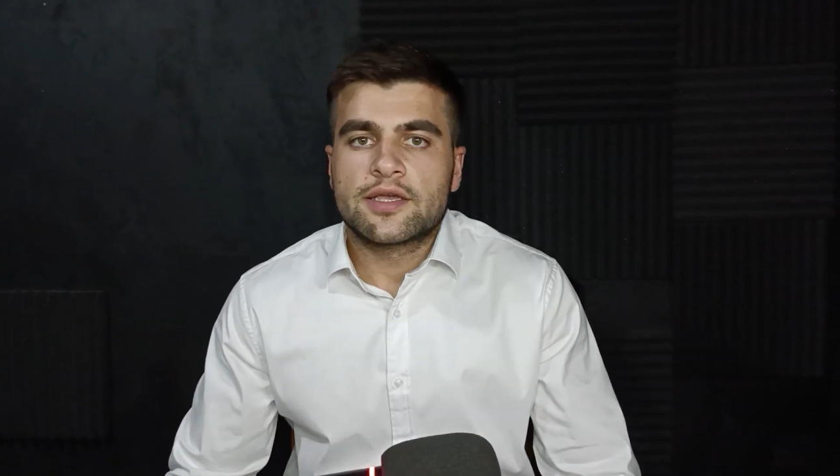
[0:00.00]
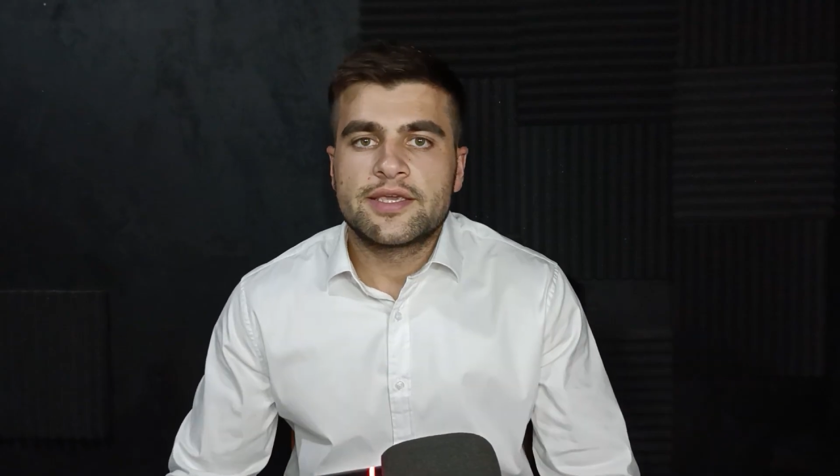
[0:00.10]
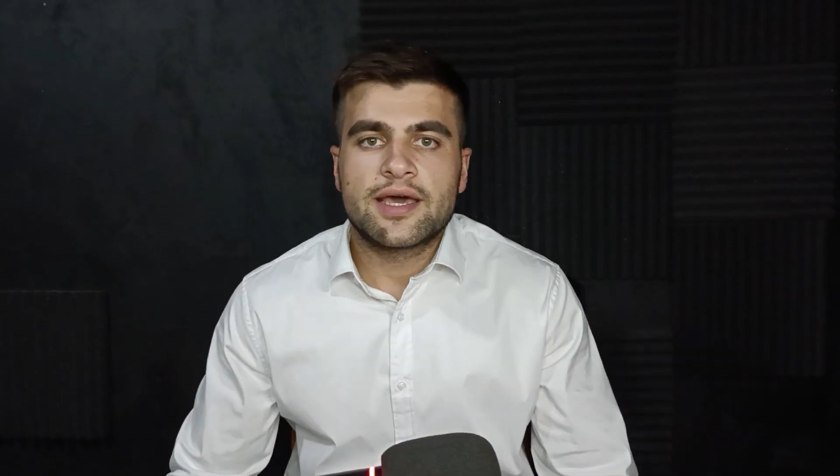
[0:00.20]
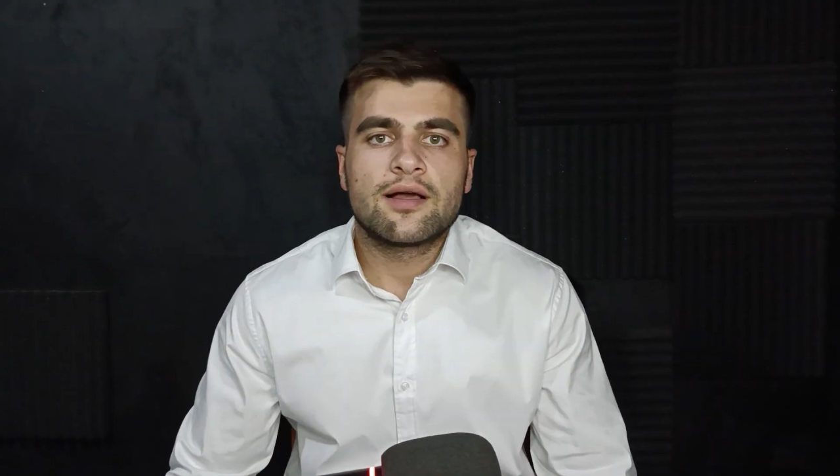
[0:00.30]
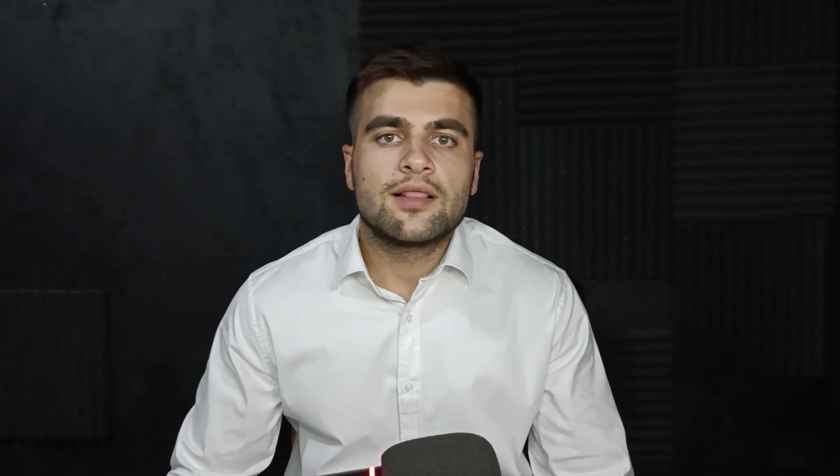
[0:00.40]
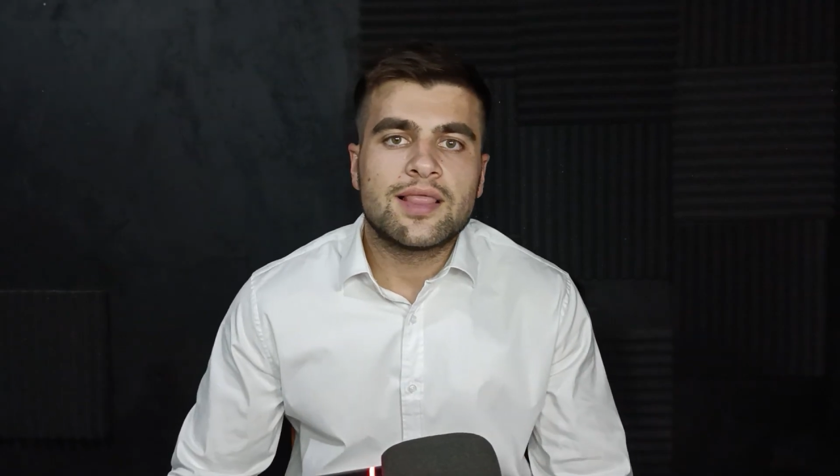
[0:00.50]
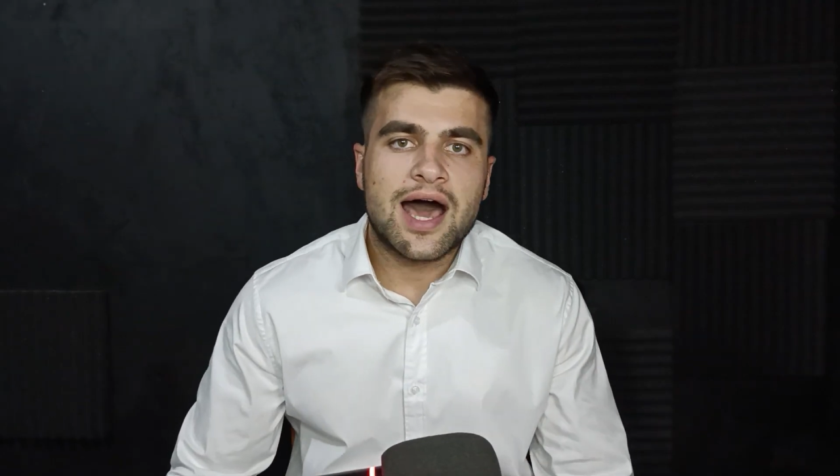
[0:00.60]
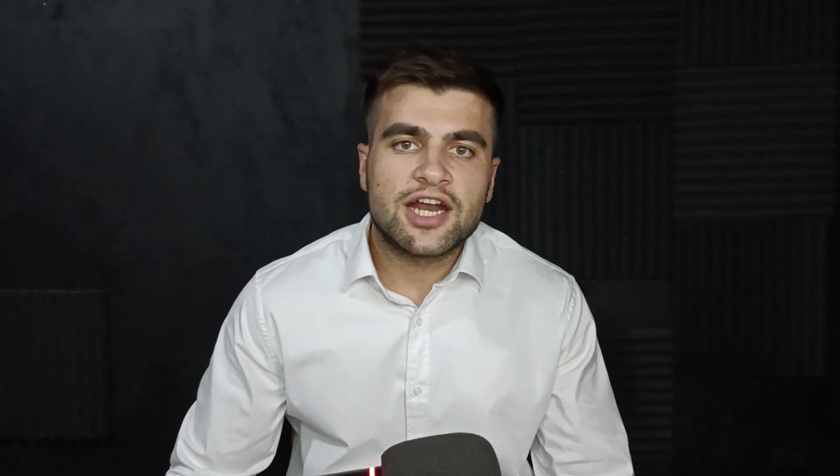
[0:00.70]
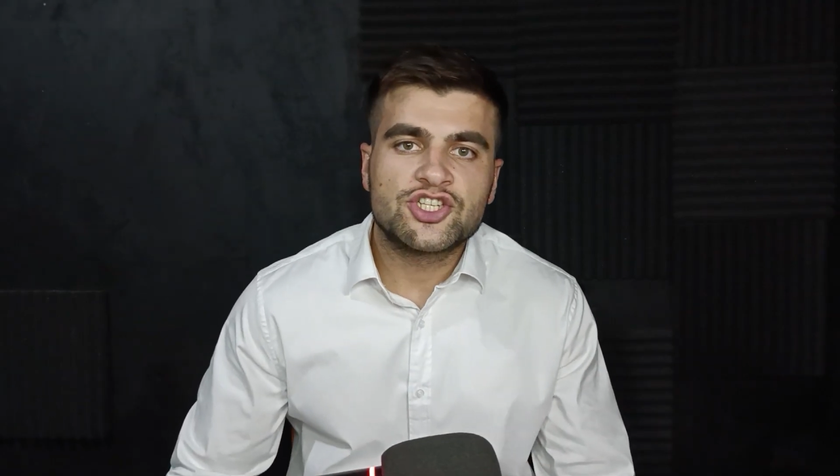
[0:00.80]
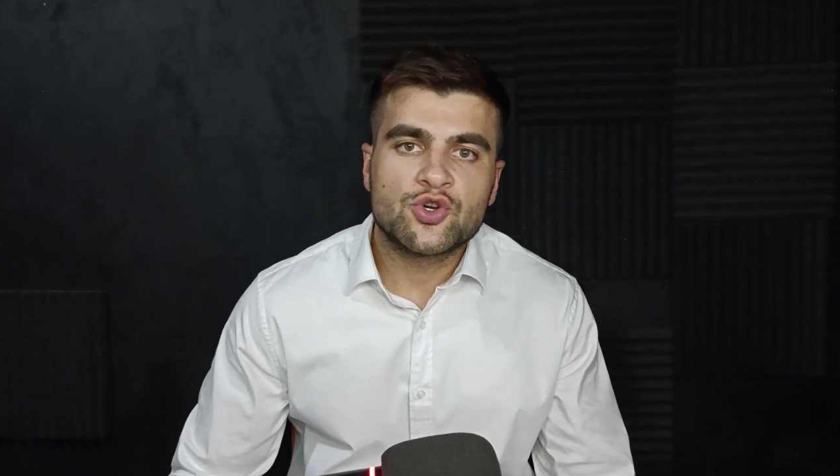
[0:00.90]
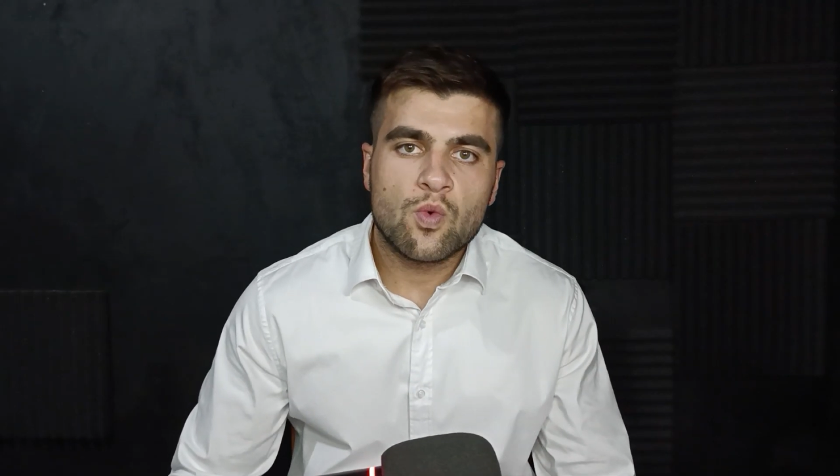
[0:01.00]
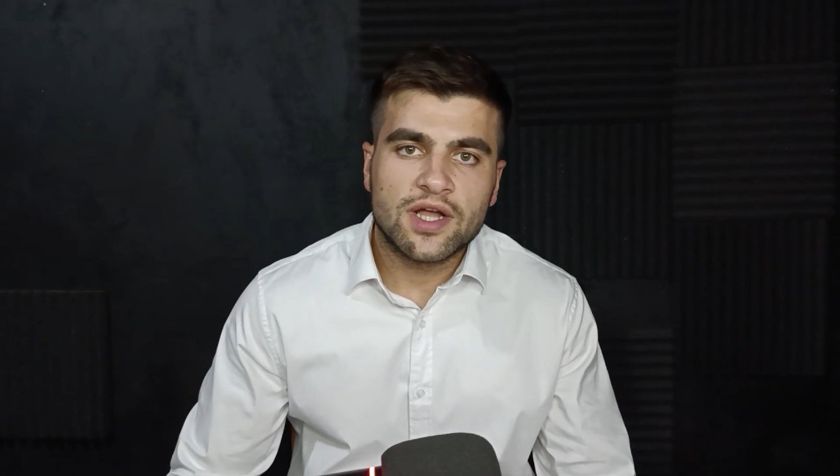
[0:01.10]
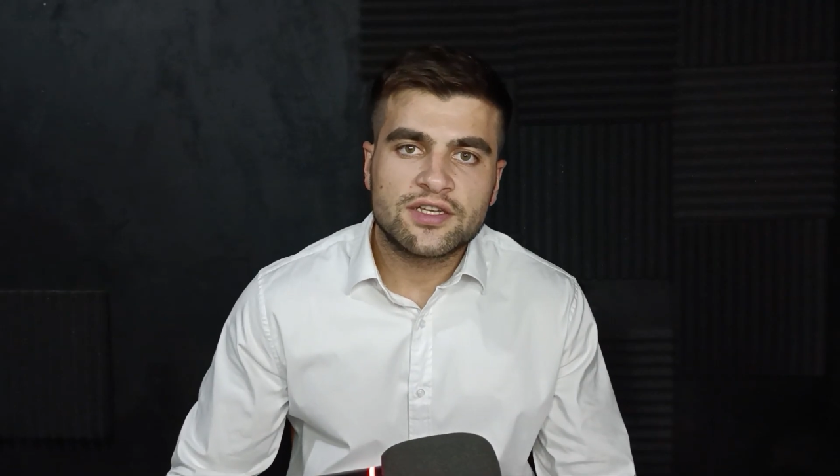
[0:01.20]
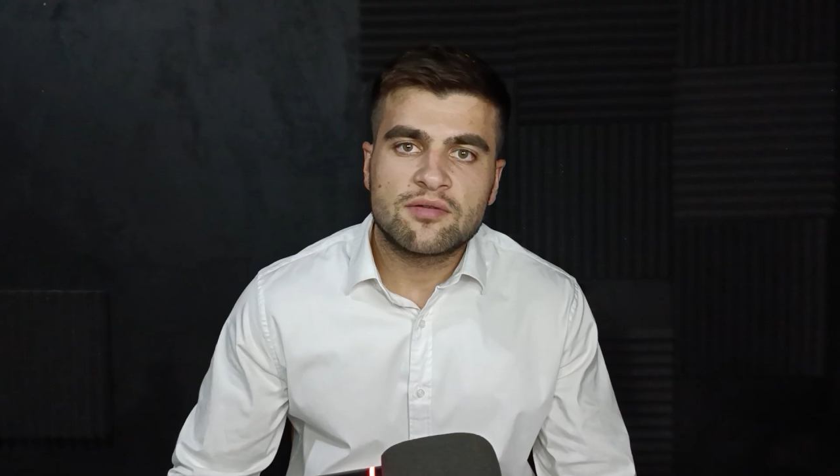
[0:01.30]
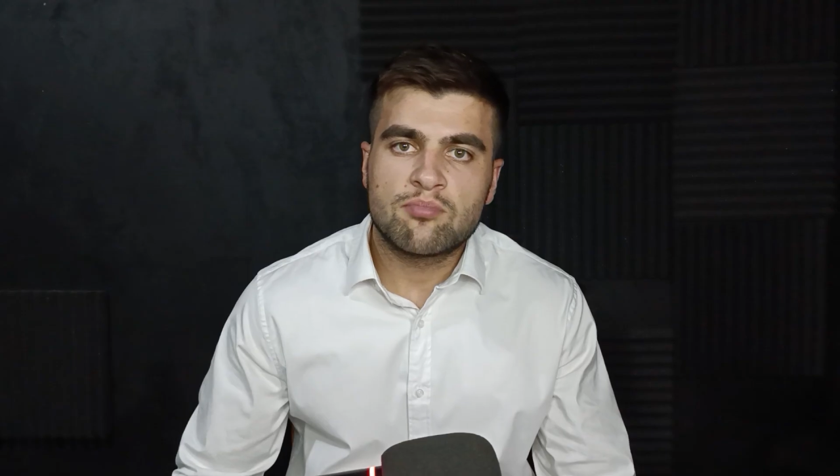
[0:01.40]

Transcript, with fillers: Get a large water